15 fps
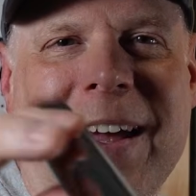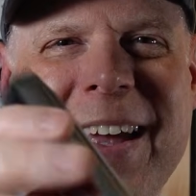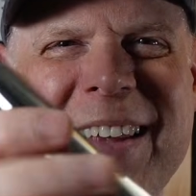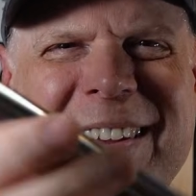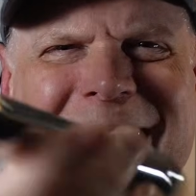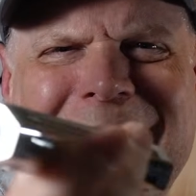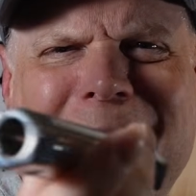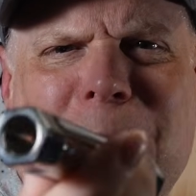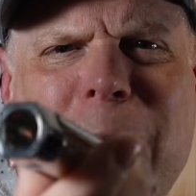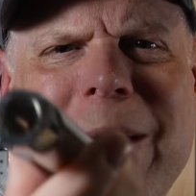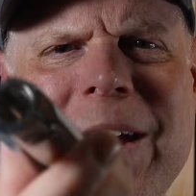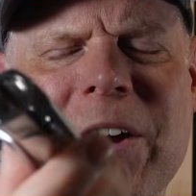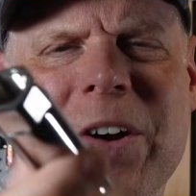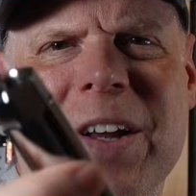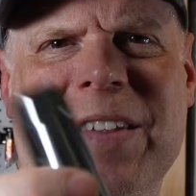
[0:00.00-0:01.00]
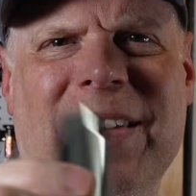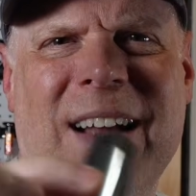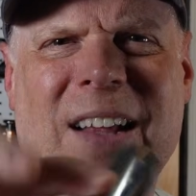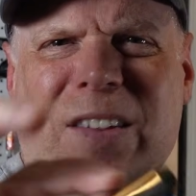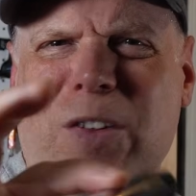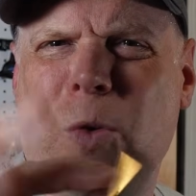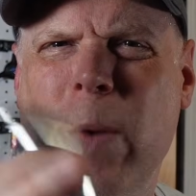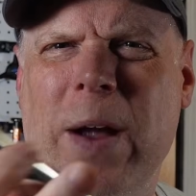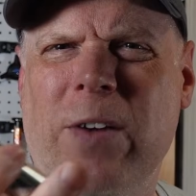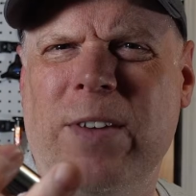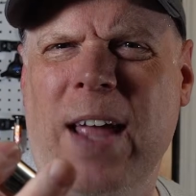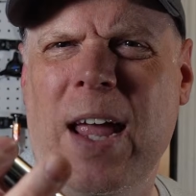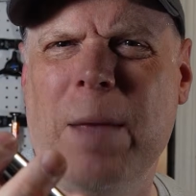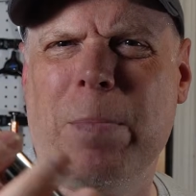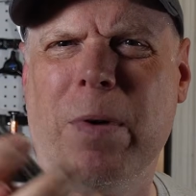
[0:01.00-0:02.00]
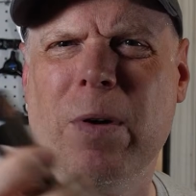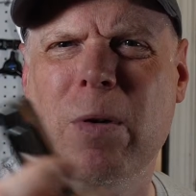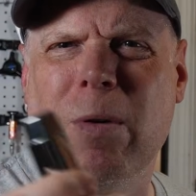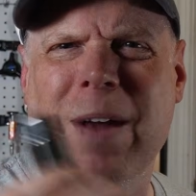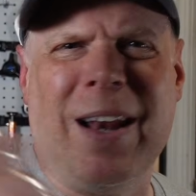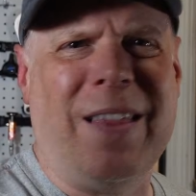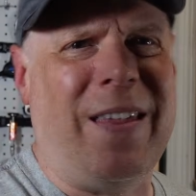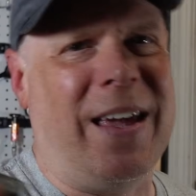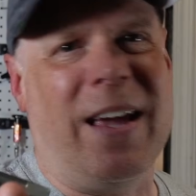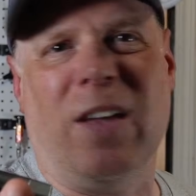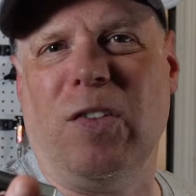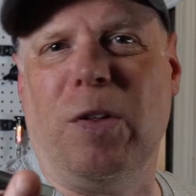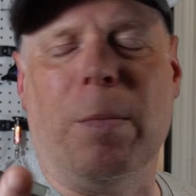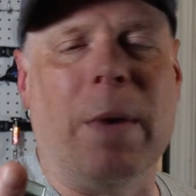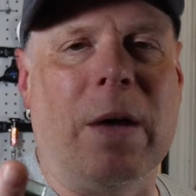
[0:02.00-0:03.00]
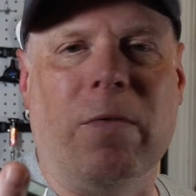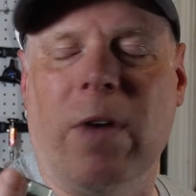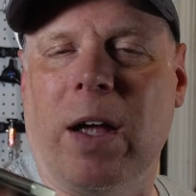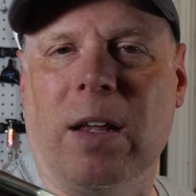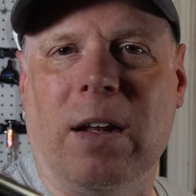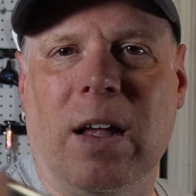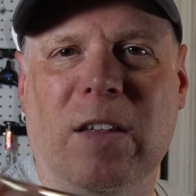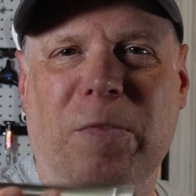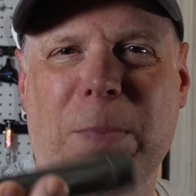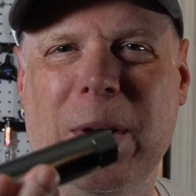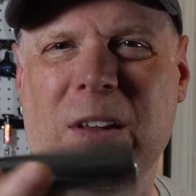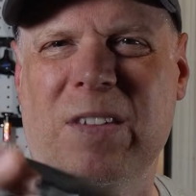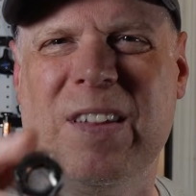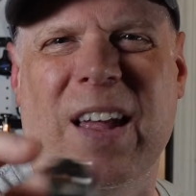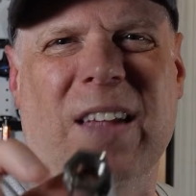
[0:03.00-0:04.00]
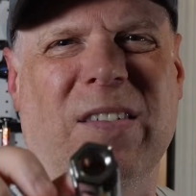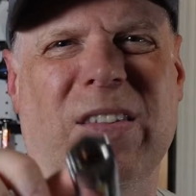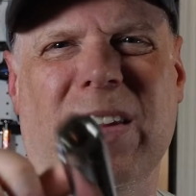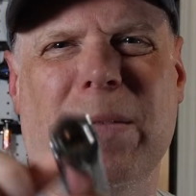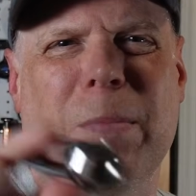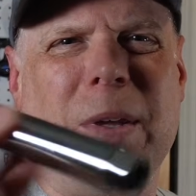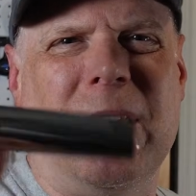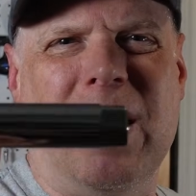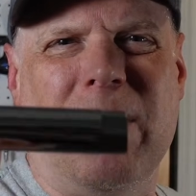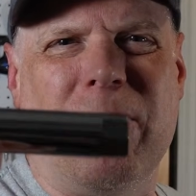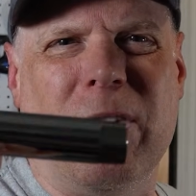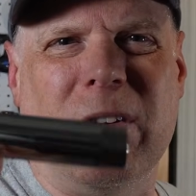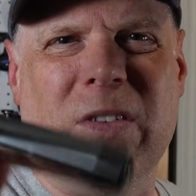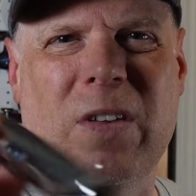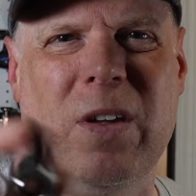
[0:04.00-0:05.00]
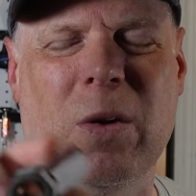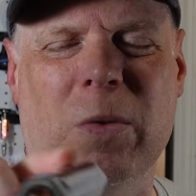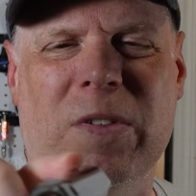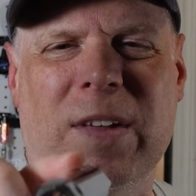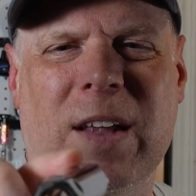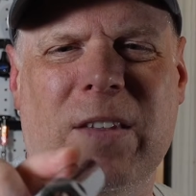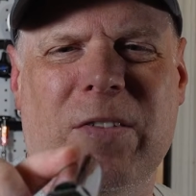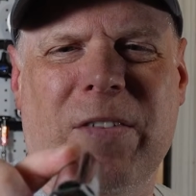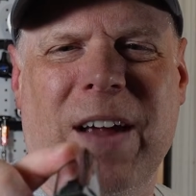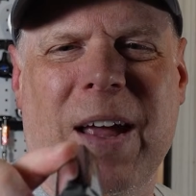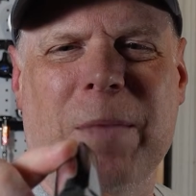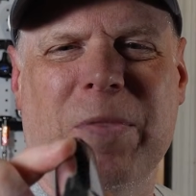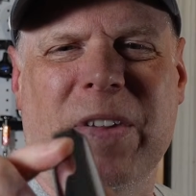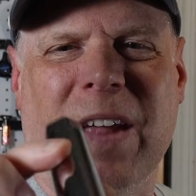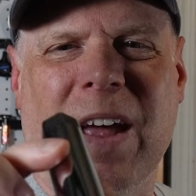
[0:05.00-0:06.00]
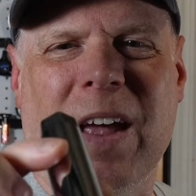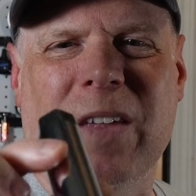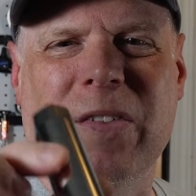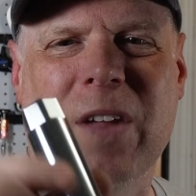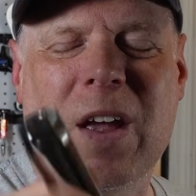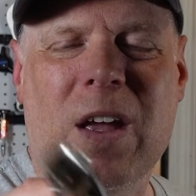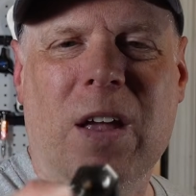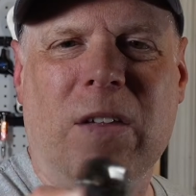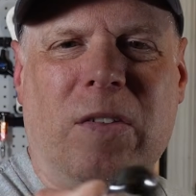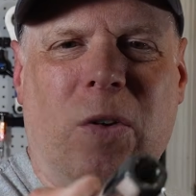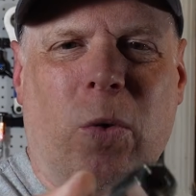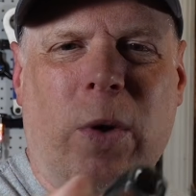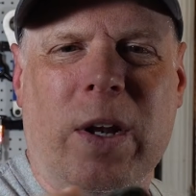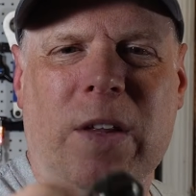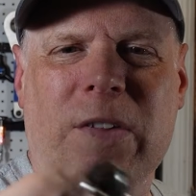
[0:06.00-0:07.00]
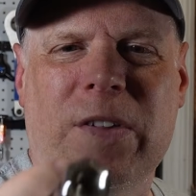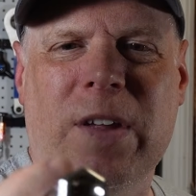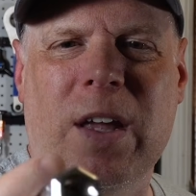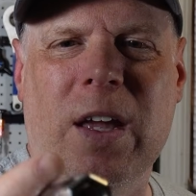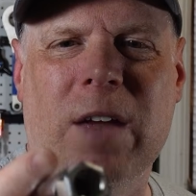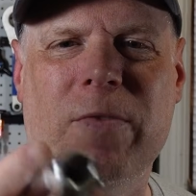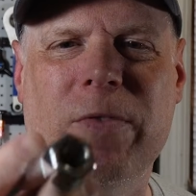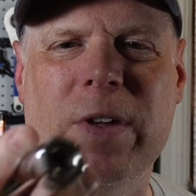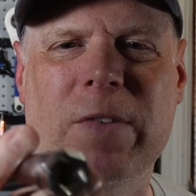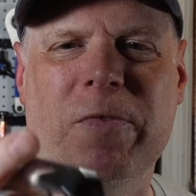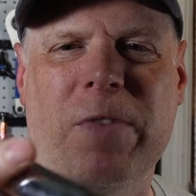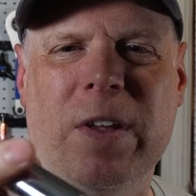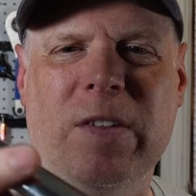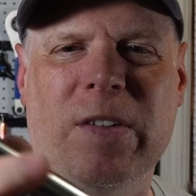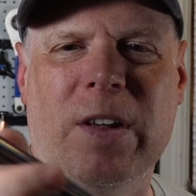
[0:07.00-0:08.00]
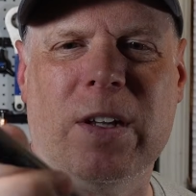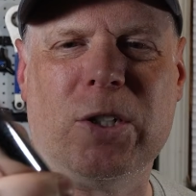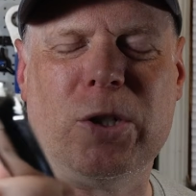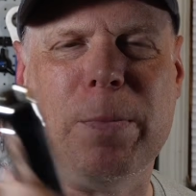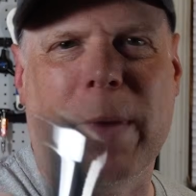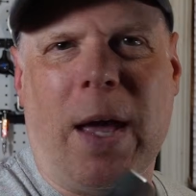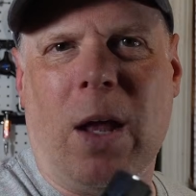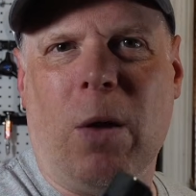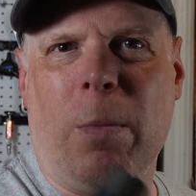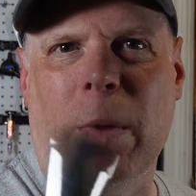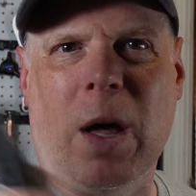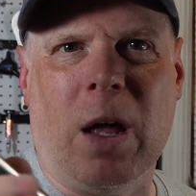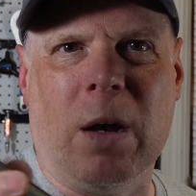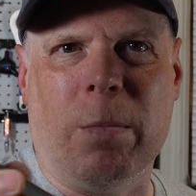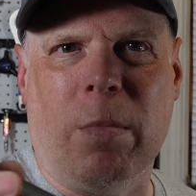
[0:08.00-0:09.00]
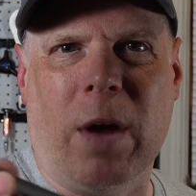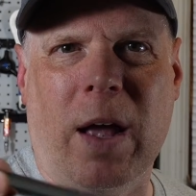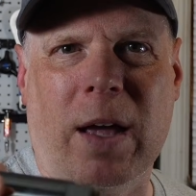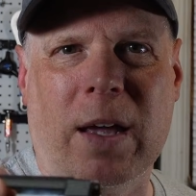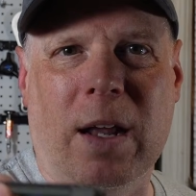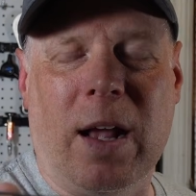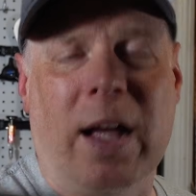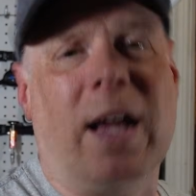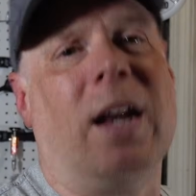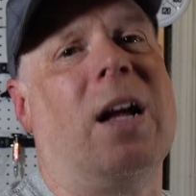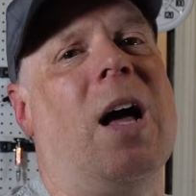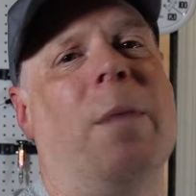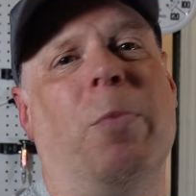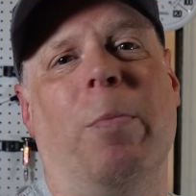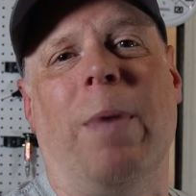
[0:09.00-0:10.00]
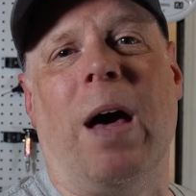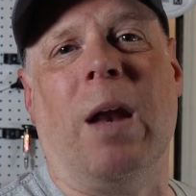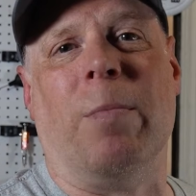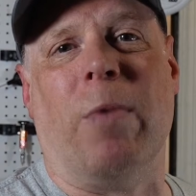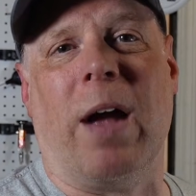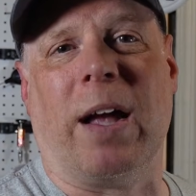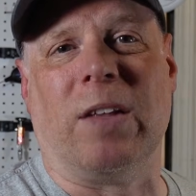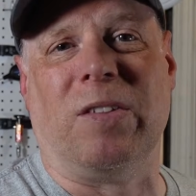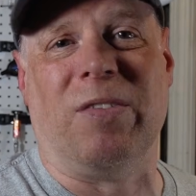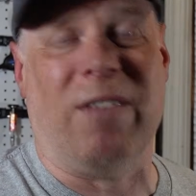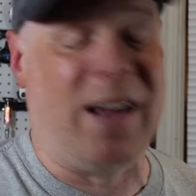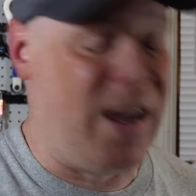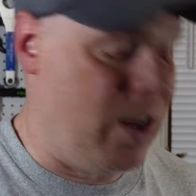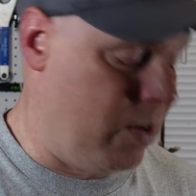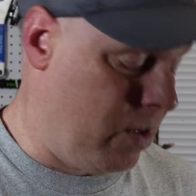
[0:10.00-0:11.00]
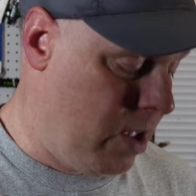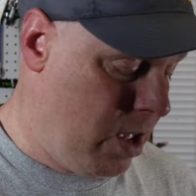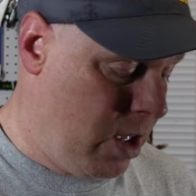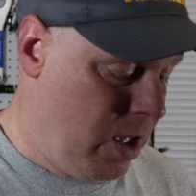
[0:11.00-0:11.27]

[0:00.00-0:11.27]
It's kind of weird. It's not square taper or anything else you might recognize. Spindle size is a bit different too. It's not SRAM size, so we're going to see if it fits in a Shimano bottom bracket. I got a couple bottom brackets around.